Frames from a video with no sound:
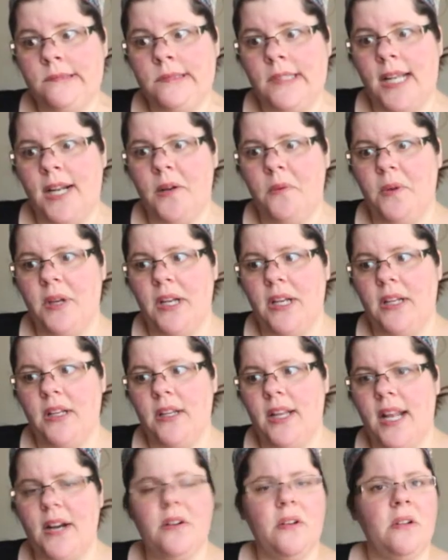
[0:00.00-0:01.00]
I don't
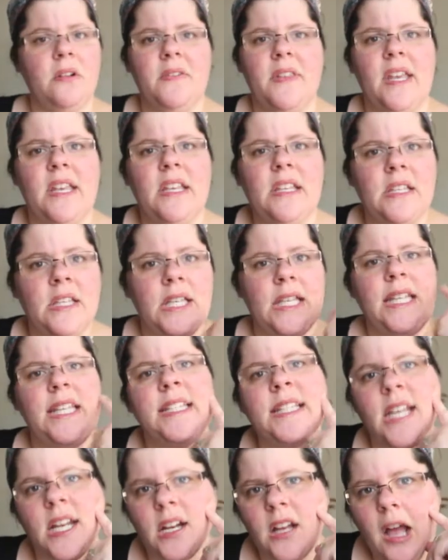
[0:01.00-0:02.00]
know if
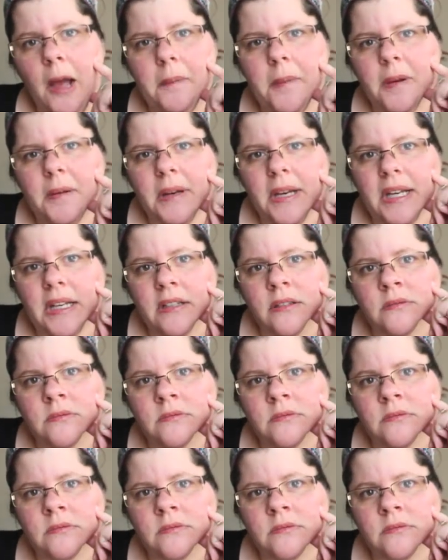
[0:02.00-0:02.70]
is that a copyright?